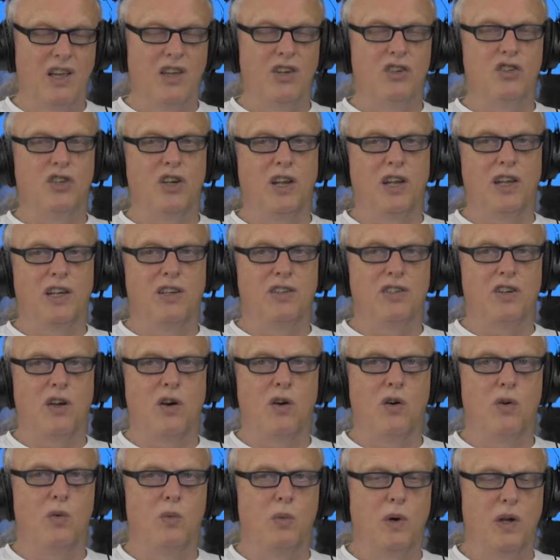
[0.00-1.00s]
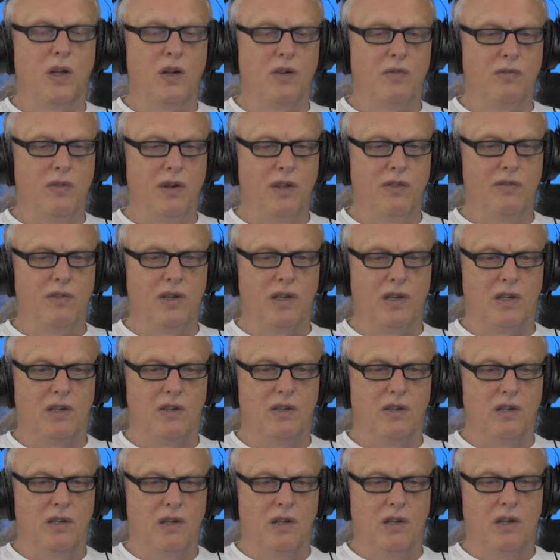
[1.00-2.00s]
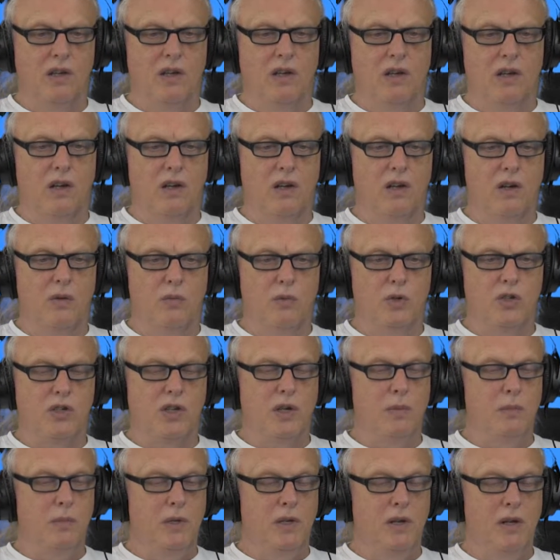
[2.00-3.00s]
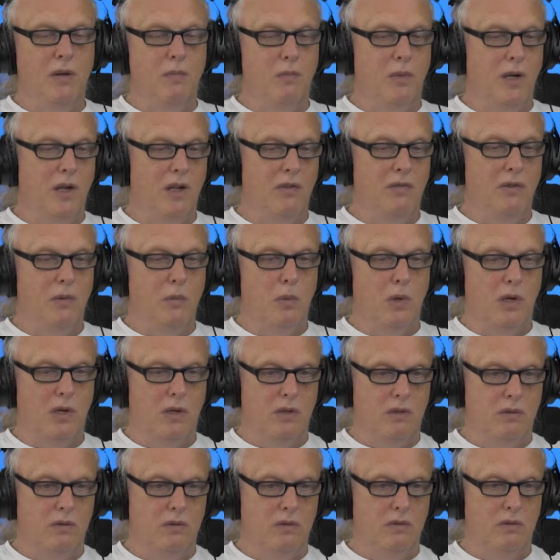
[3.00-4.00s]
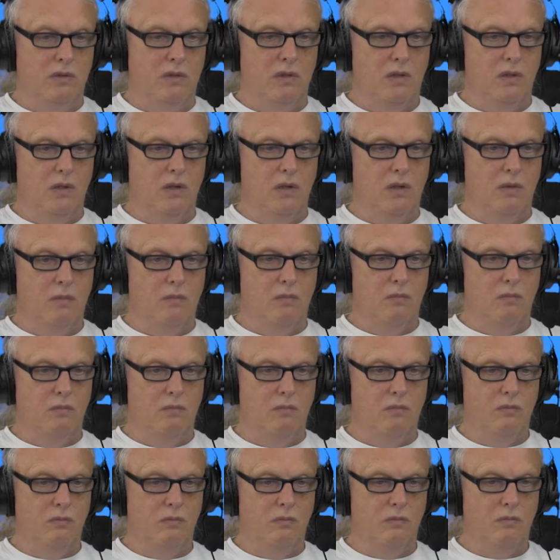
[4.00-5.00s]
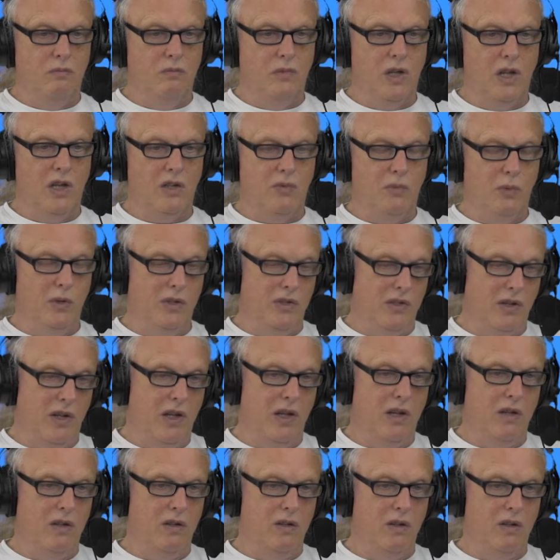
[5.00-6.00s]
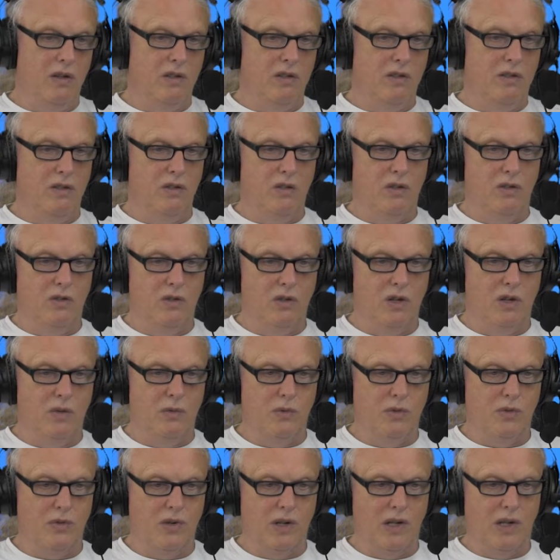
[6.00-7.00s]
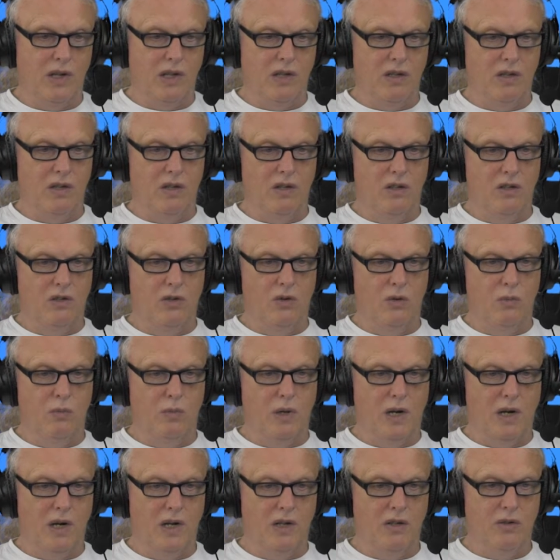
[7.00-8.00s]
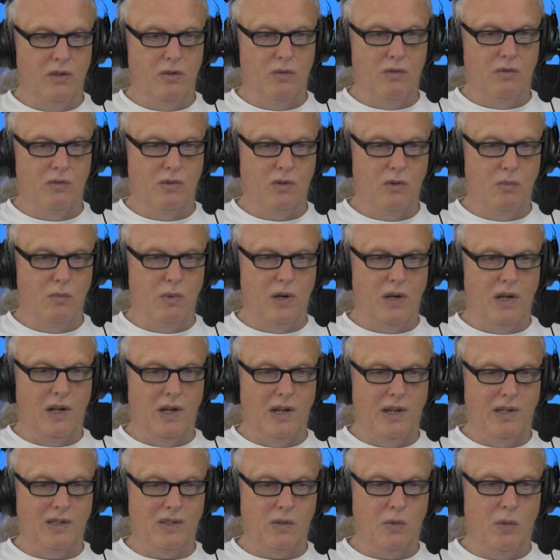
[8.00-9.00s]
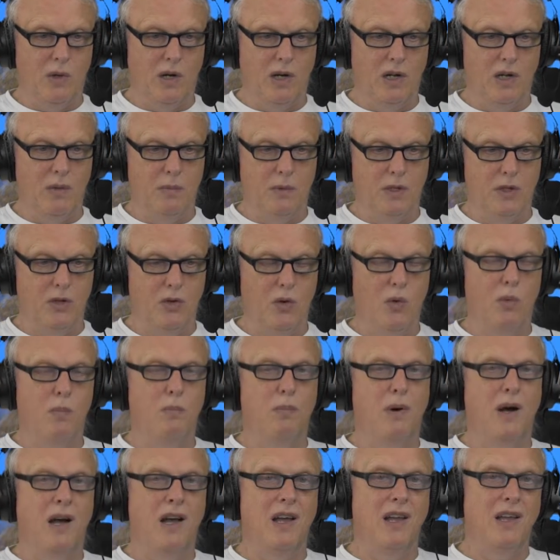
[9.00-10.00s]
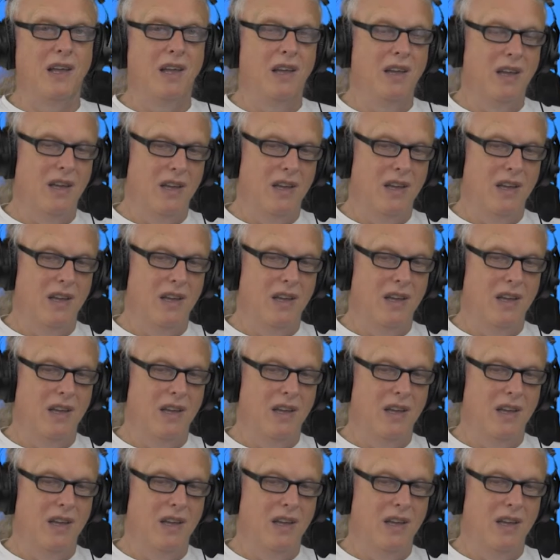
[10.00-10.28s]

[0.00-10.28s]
change our way of living, which can be done by everyone. As we say at UNITEDWESTRIKE, don't buy, don't comply, ask why. I mean, don't buy